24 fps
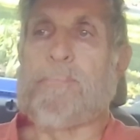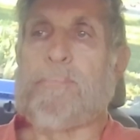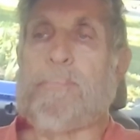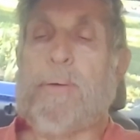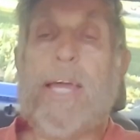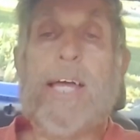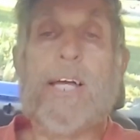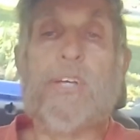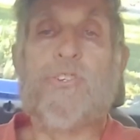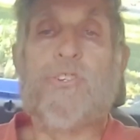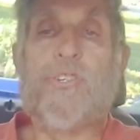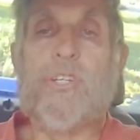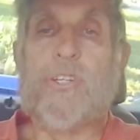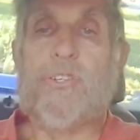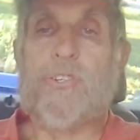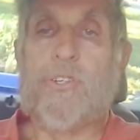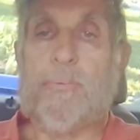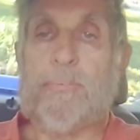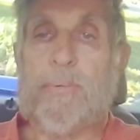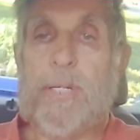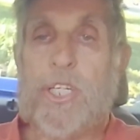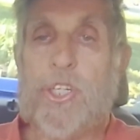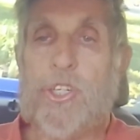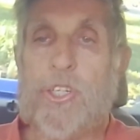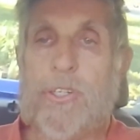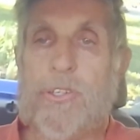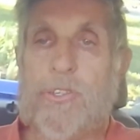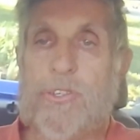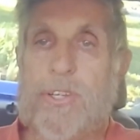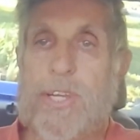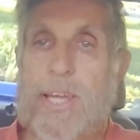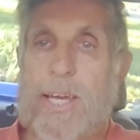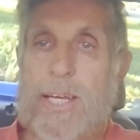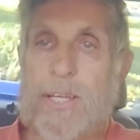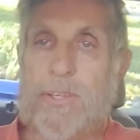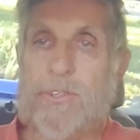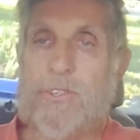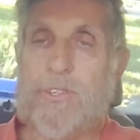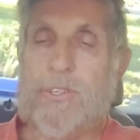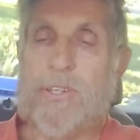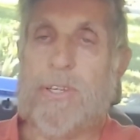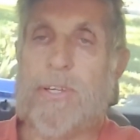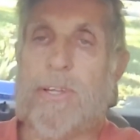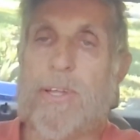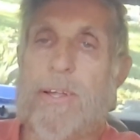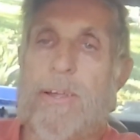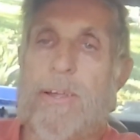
pass its emissions test.